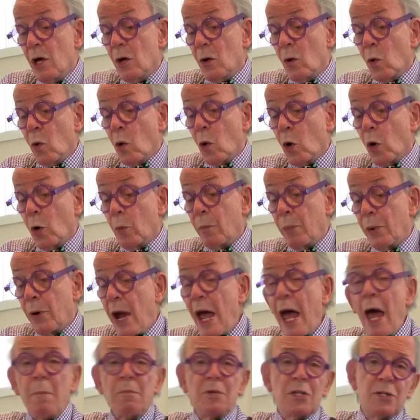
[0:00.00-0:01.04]
or
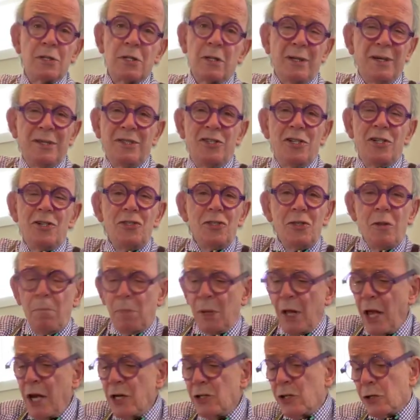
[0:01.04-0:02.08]
perhaps just the
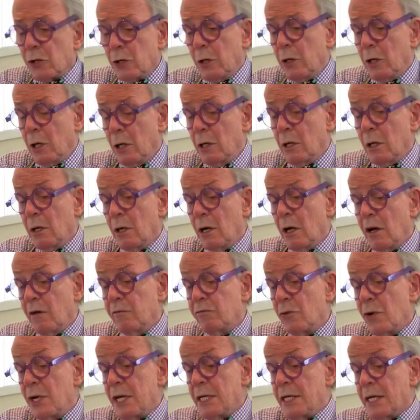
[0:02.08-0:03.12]
pleasure, of
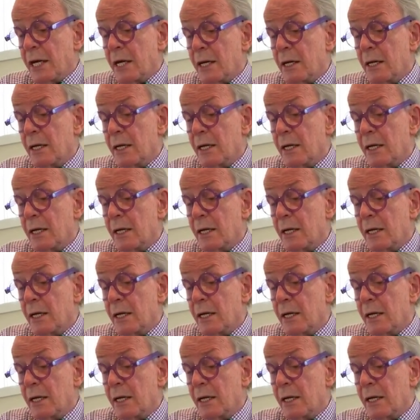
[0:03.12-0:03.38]
reading.